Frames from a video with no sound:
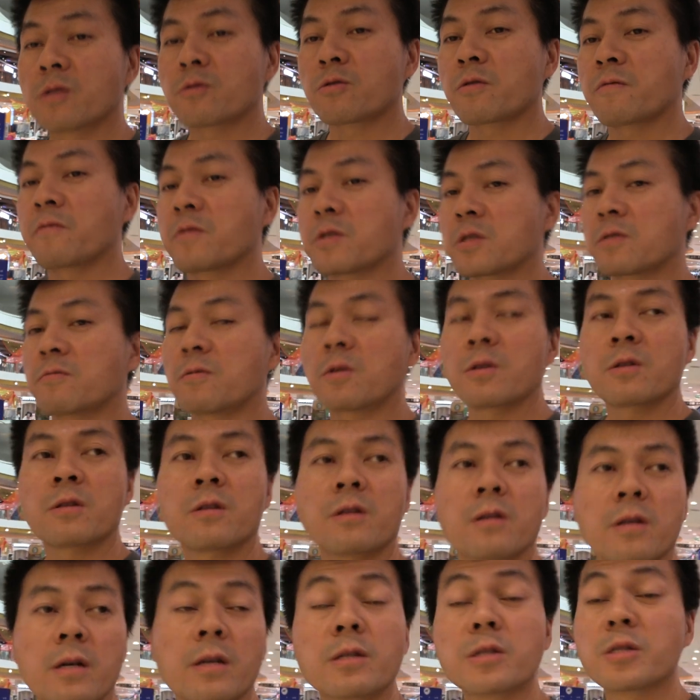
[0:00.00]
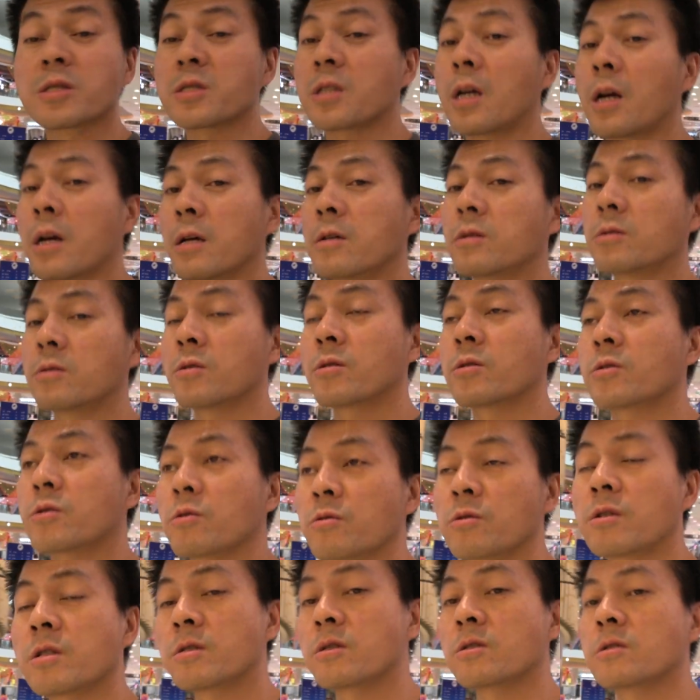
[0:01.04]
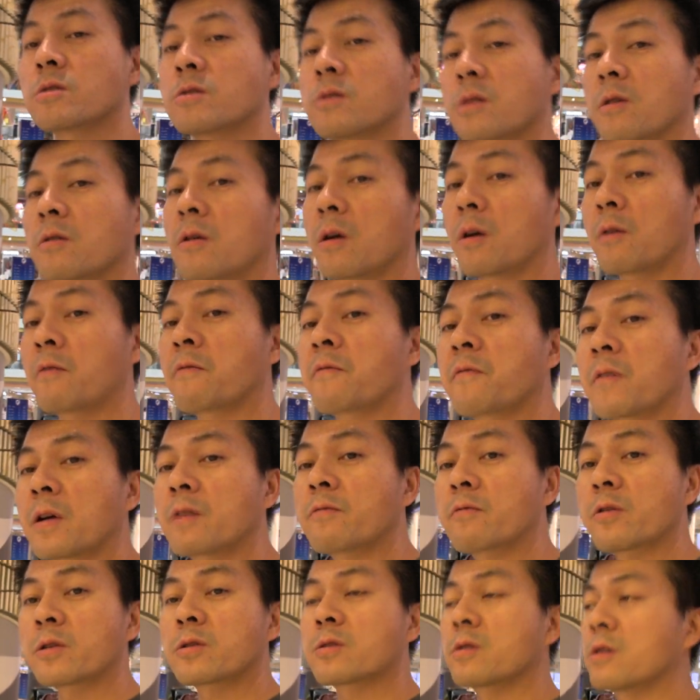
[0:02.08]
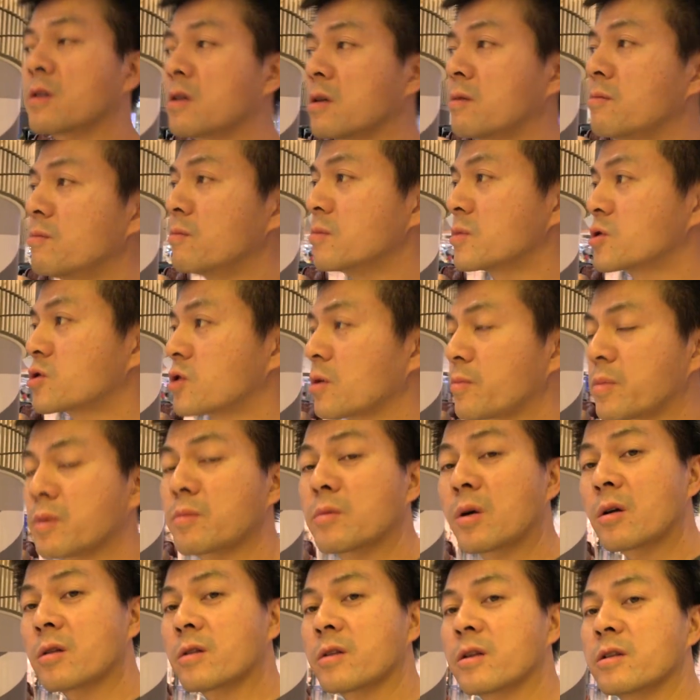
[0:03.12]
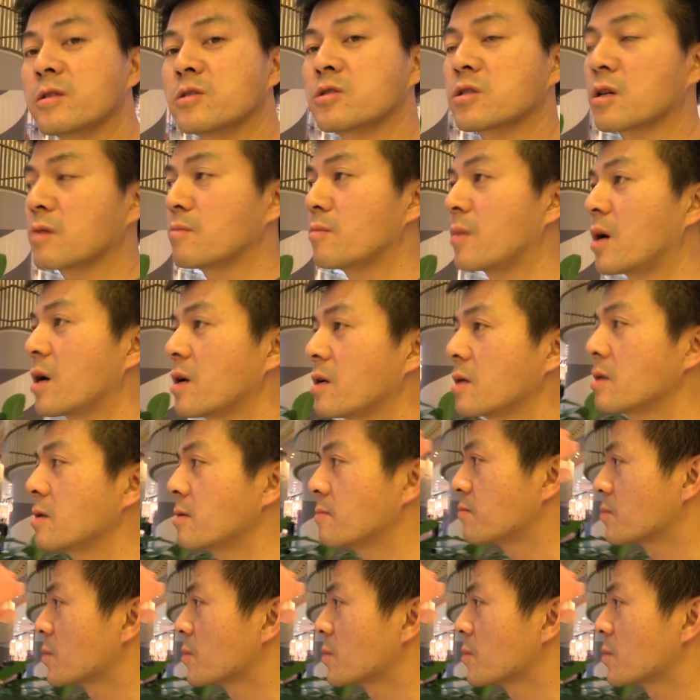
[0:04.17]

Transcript: Central Festival inside. So this is uh, our favorite um, shopping mall in Chiang Mai.